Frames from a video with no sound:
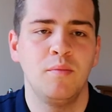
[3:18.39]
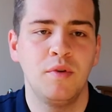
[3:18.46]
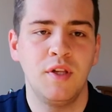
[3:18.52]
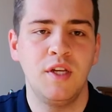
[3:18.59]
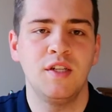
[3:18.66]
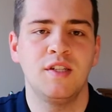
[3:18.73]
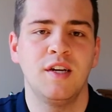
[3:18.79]

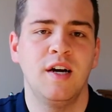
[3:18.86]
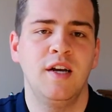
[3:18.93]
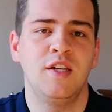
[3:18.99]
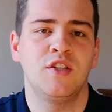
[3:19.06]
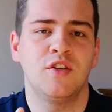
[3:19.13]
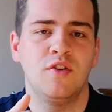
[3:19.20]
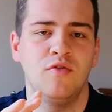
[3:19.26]
please
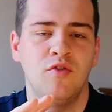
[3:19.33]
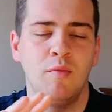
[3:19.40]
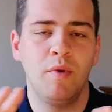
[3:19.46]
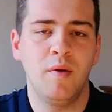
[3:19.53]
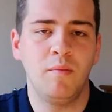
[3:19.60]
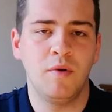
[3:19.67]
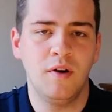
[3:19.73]
guys
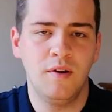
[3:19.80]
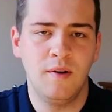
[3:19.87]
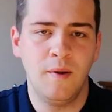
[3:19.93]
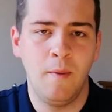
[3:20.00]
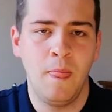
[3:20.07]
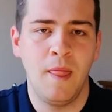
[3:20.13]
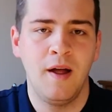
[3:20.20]
remember,
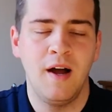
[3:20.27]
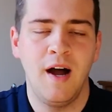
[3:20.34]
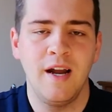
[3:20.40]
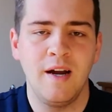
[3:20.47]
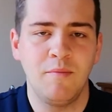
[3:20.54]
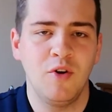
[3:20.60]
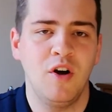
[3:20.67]

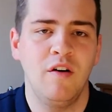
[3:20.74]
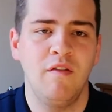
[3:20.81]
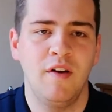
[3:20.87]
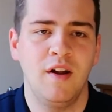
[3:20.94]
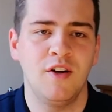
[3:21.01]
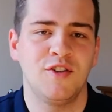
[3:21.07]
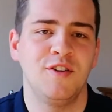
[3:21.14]
I am not a
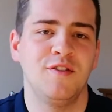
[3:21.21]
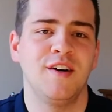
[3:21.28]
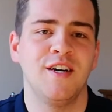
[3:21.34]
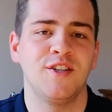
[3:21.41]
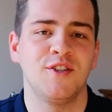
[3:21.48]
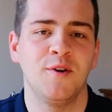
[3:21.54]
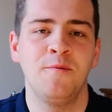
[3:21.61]
financial
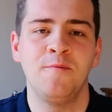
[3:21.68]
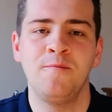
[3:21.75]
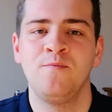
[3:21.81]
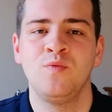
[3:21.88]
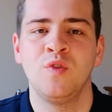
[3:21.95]
advisor.